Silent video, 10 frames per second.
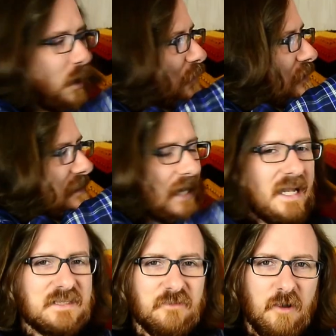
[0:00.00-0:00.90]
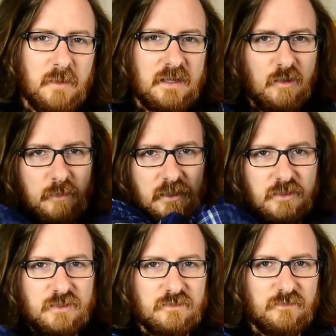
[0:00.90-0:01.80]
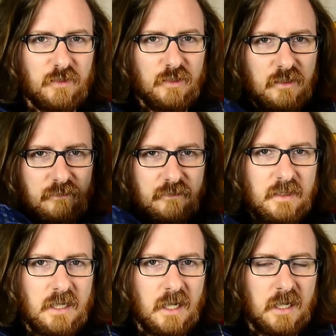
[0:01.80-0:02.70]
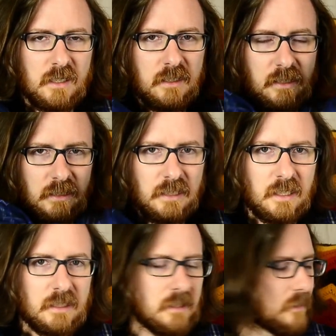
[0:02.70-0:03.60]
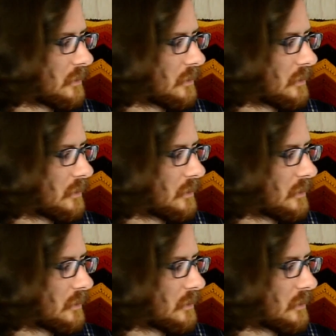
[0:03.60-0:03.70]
the sides of all my notebooks are just full of hiragana and katakana.